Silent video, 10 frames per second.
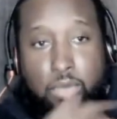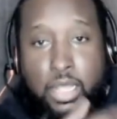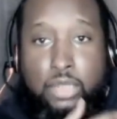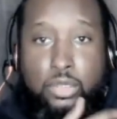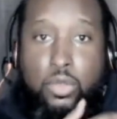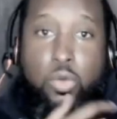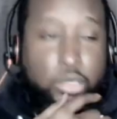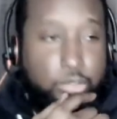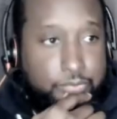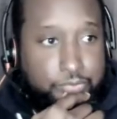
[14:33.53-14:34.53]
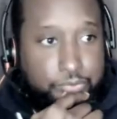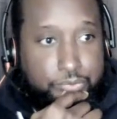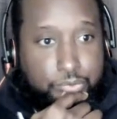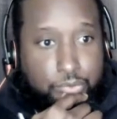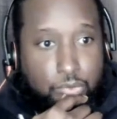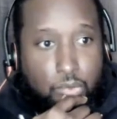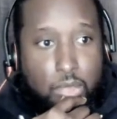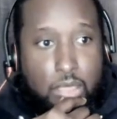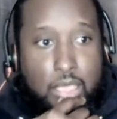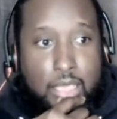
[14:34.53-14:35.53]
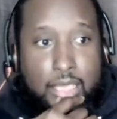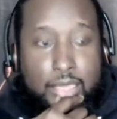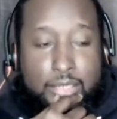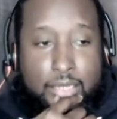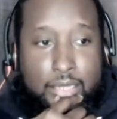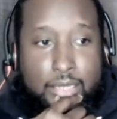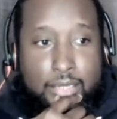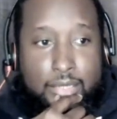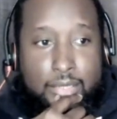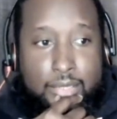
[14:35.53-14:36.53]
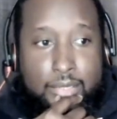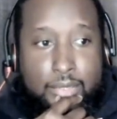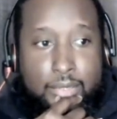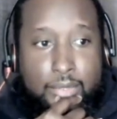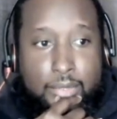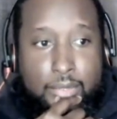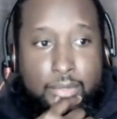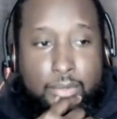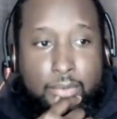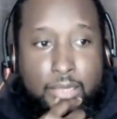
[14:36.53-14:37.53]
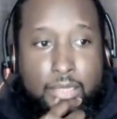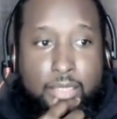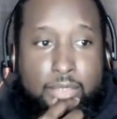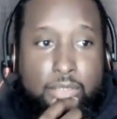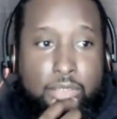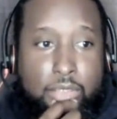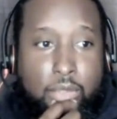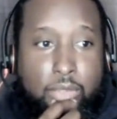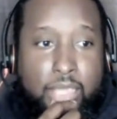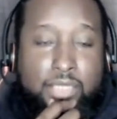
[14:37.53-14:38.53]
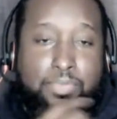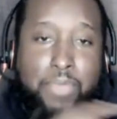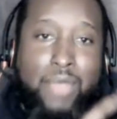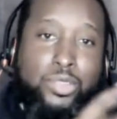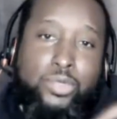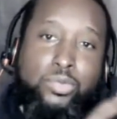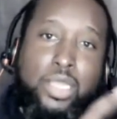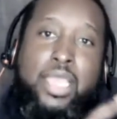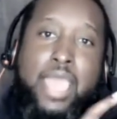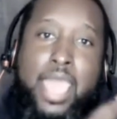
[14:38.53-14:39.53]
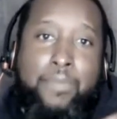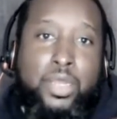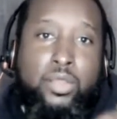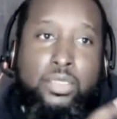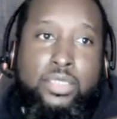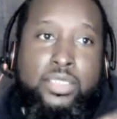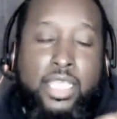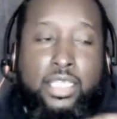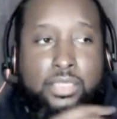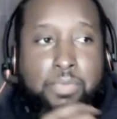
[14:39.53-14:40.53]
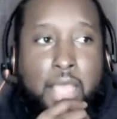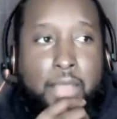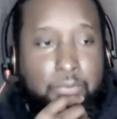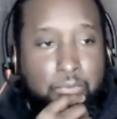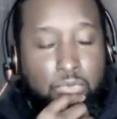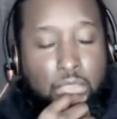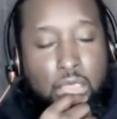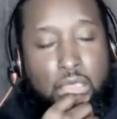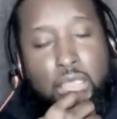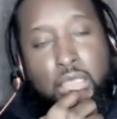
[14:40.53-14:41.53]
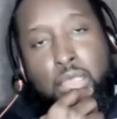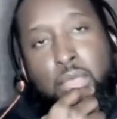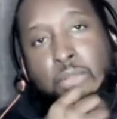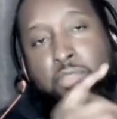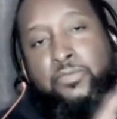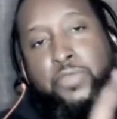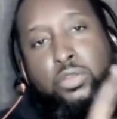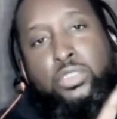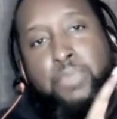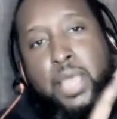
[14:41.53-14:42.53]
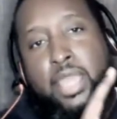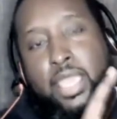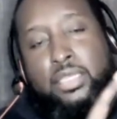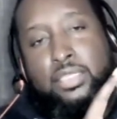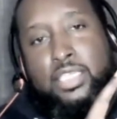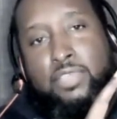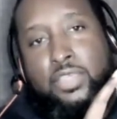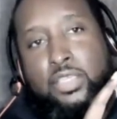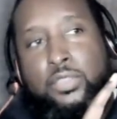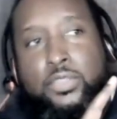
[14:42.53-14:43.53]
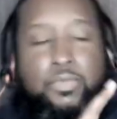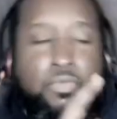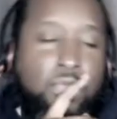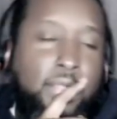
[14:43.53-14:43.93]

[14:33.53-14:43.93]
around the corner, and uh, because you know that spot was really happening, the second spot, but the first spot had good T Vs,